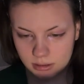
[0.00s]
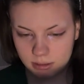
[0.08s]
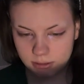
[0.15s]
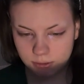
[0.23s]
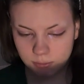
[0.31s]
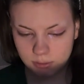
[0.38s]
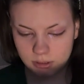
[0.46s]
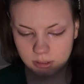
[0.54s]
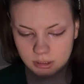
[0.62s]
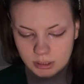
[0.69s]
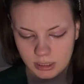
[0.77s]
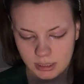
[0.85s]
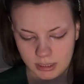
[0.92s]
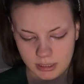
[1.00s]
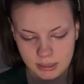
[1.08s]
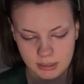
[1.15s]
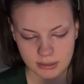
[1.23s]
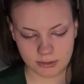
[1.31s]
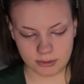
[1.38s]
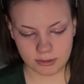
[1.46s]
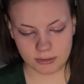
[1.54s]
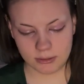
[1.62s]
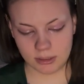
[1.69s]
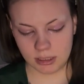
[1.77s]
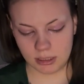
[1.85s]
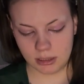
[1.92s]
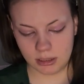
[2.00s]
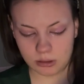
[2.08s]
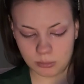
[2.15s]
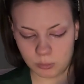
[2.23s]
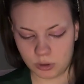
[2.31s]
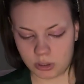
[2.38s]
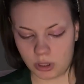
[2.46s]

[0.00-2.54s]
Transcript: This one is a little more